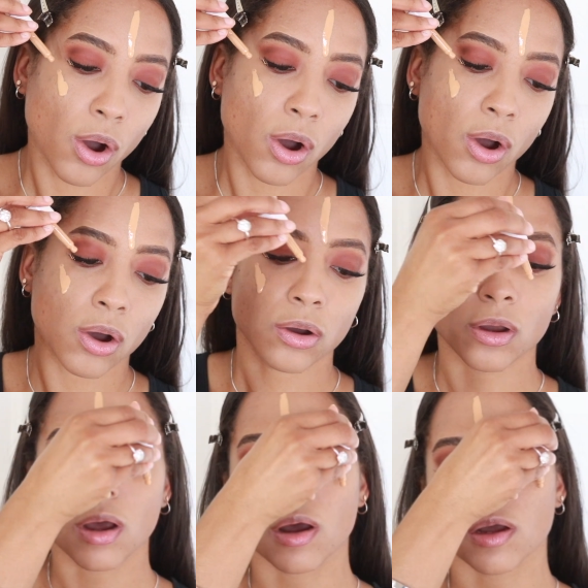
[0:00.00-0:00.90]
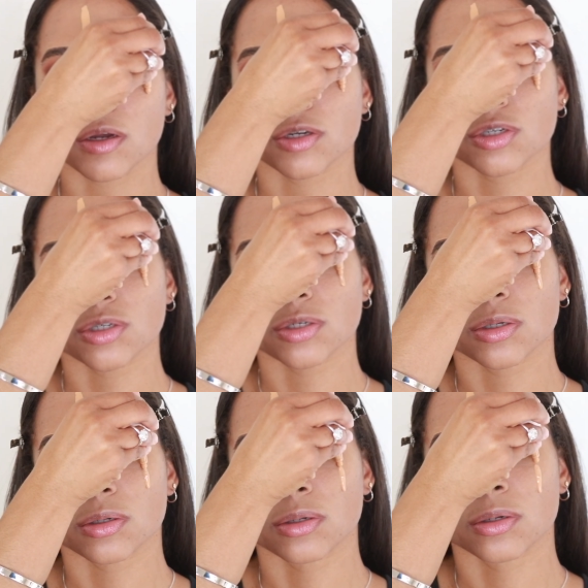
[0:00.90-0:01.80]
Oh gosh.
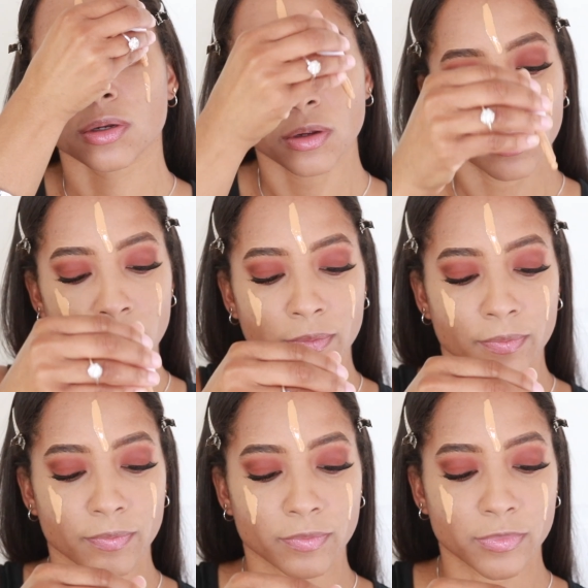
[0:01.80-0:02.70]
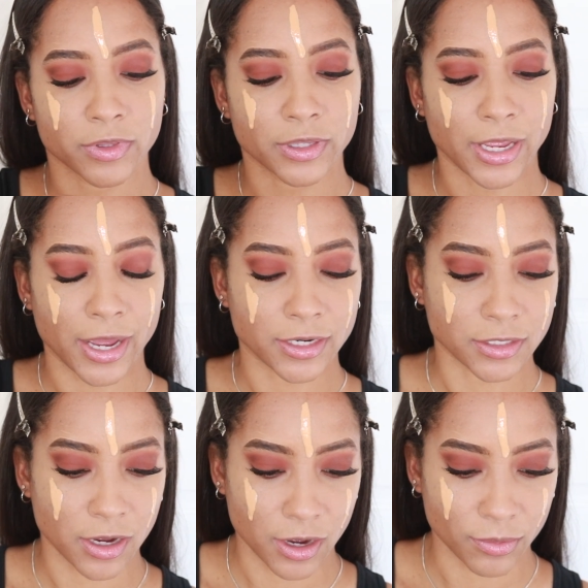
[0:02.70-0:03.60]
That is
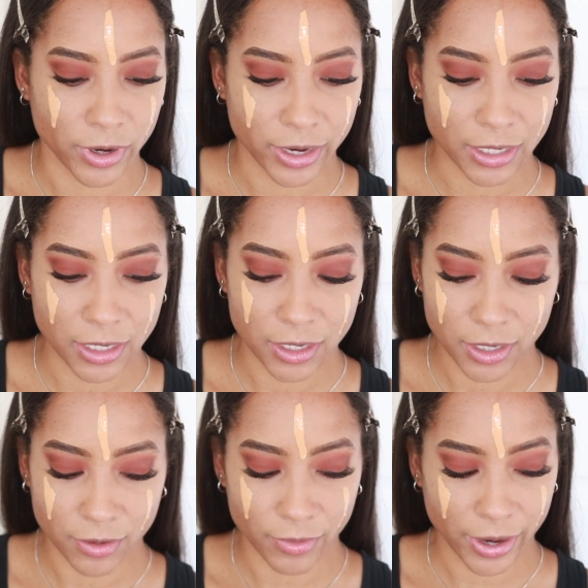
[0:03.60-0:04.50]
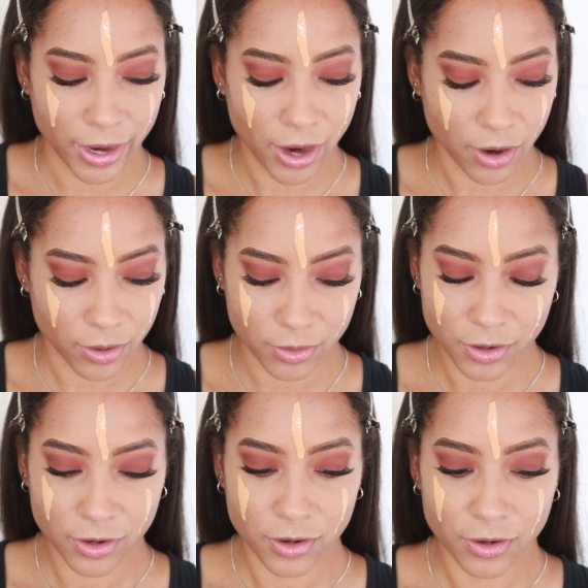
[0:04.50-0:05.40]
not what I need right now.
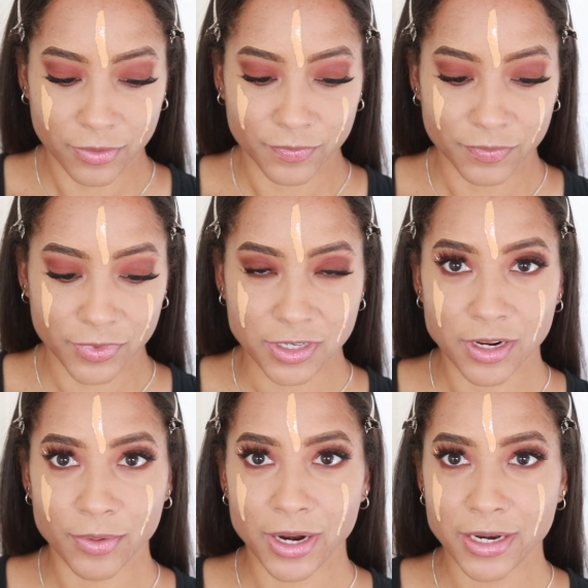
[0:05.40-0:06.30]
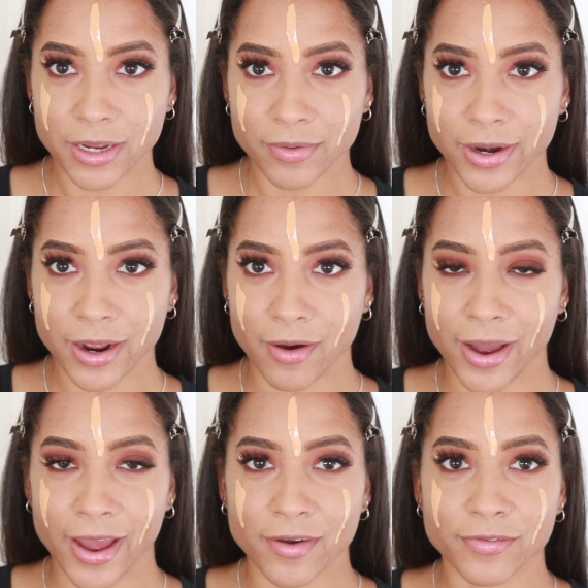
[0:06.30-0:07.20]
That's not what I need right now. I
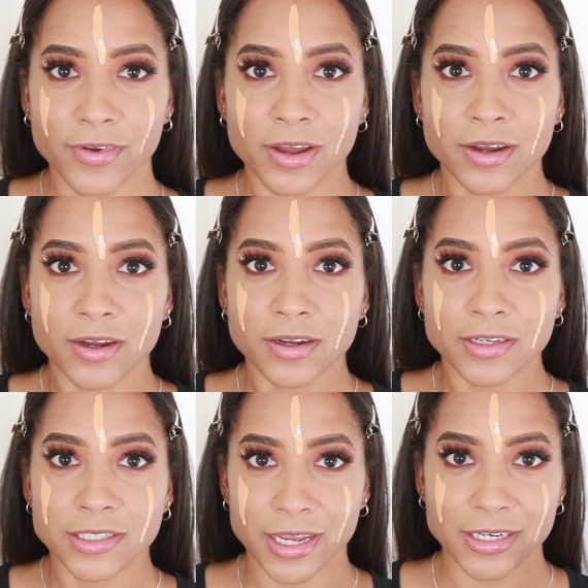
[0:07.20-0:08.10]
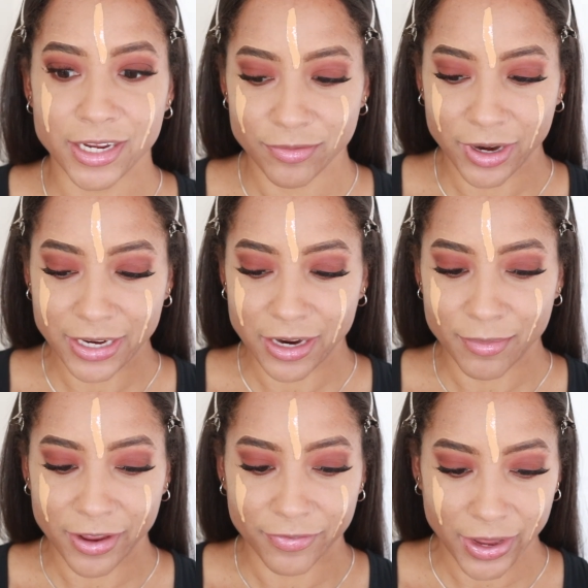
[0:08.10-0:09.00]
have skin tint running down
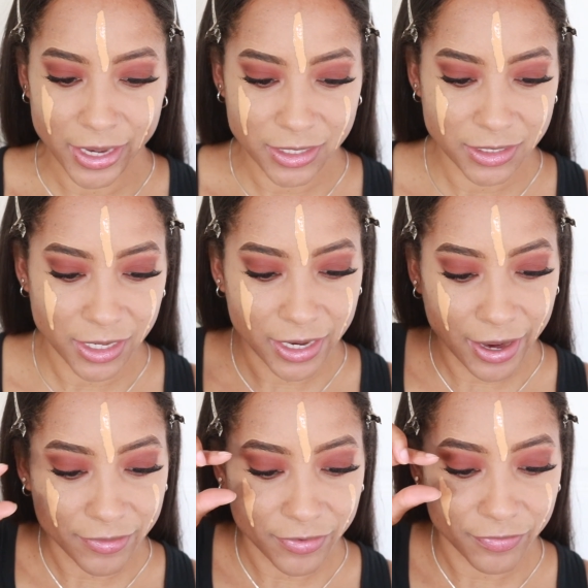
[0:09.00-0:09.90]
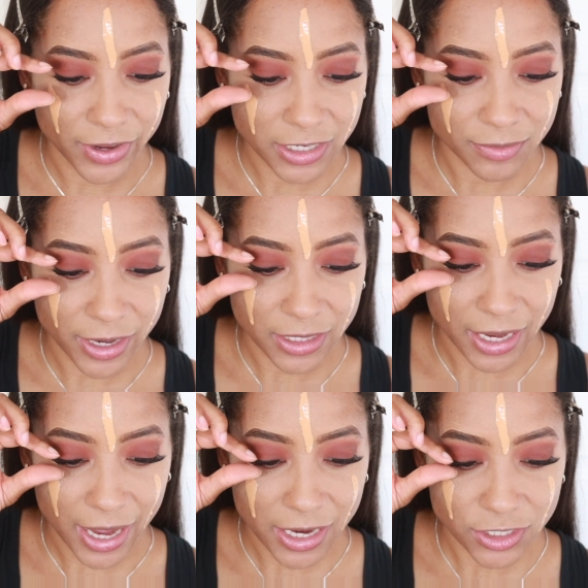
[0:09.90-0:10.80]
my face and I have to fix my
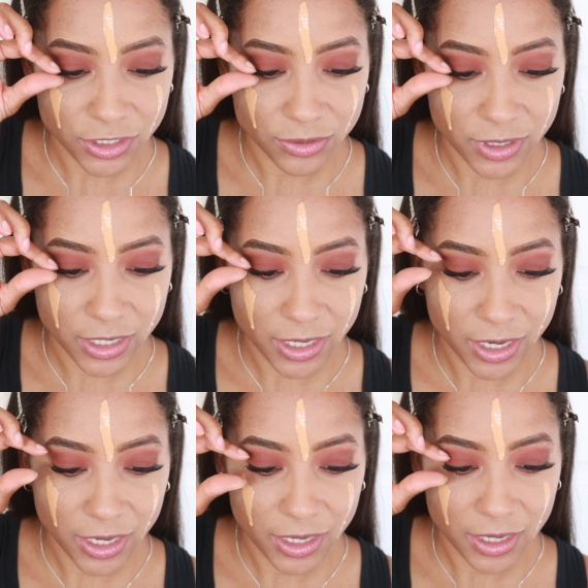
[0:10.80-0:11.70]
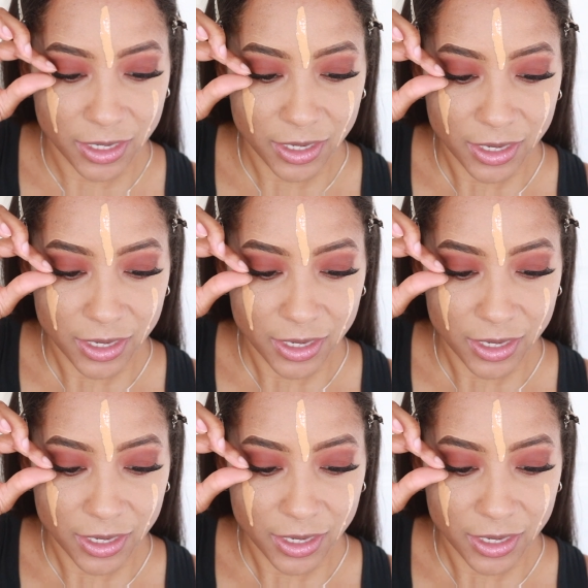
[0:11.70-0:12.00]
lash. Are you kidding?